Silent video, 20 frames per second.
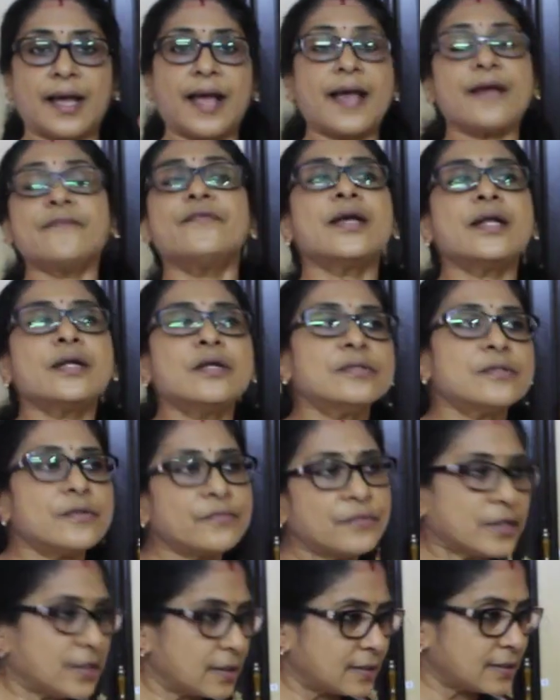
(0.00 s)
Awareness
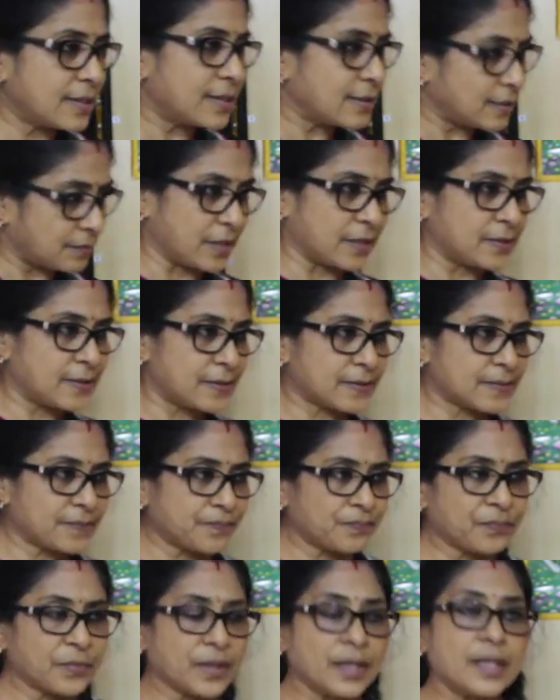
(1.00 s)
of a disease means,
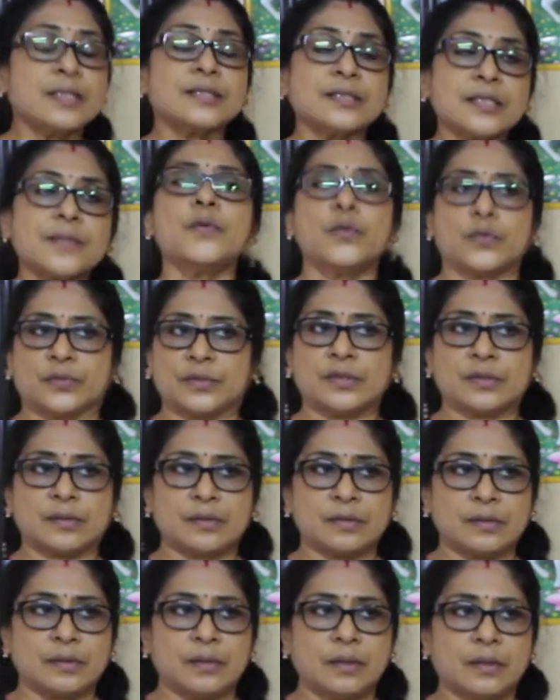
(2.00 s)

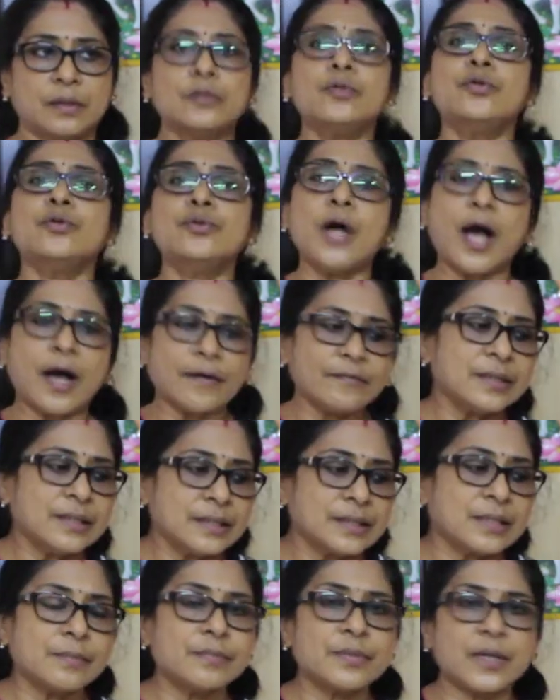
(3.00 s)
suppose you have a
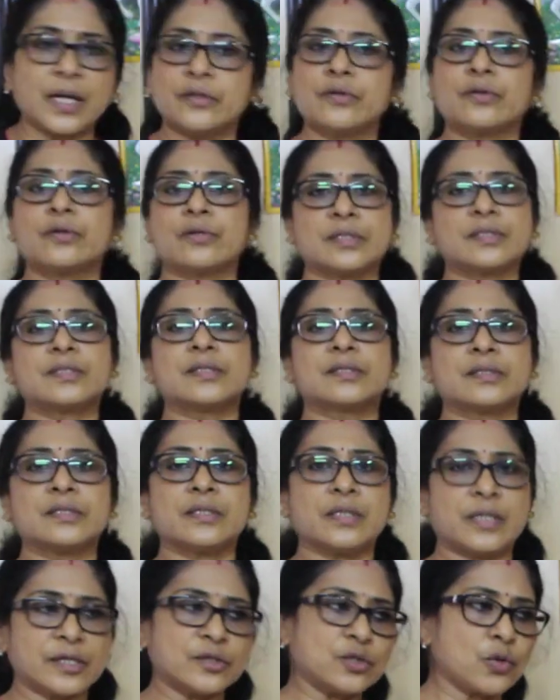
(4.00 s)
little brother or a
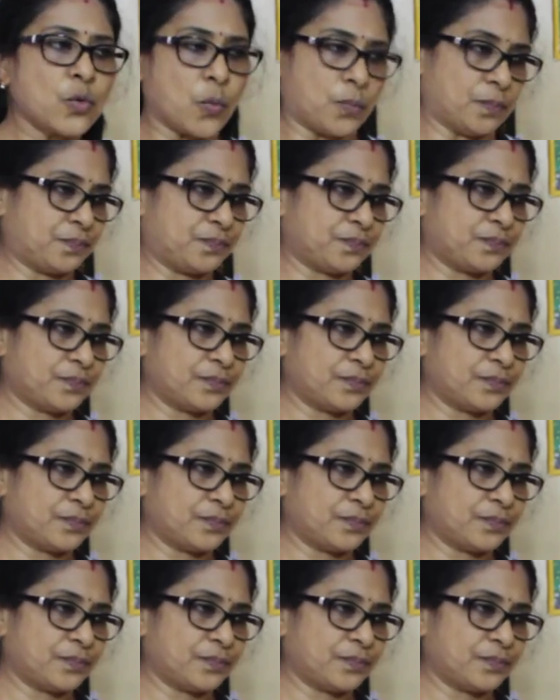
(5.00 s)
sister at home,